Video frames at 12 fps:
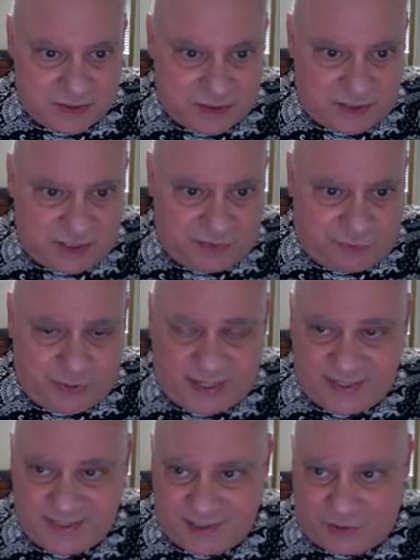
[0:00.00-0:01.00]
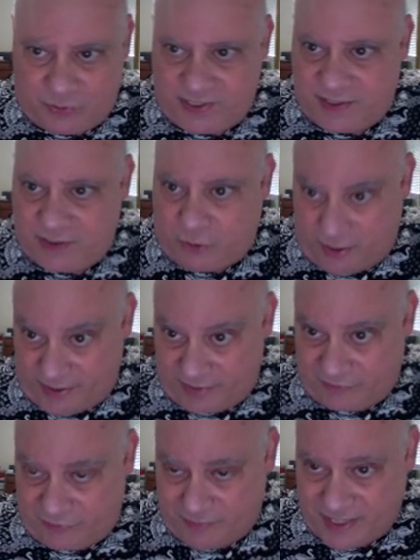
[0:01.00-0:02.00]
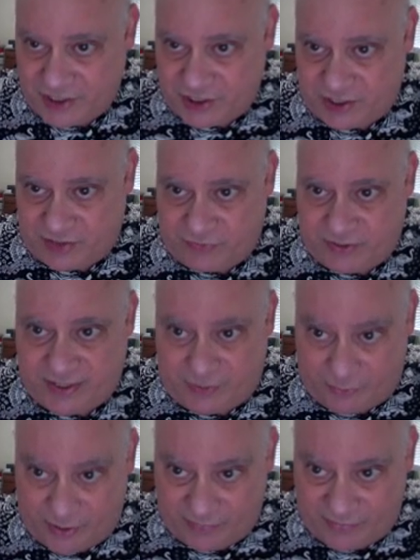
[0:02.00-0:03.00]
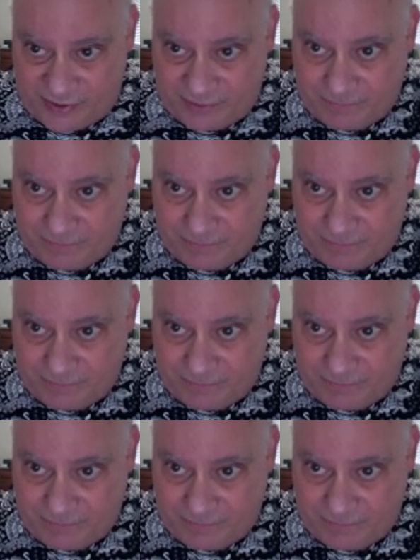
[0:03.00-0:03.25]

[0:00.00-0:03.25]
If we can deal with the chronic inflammation, if we can get rid of it,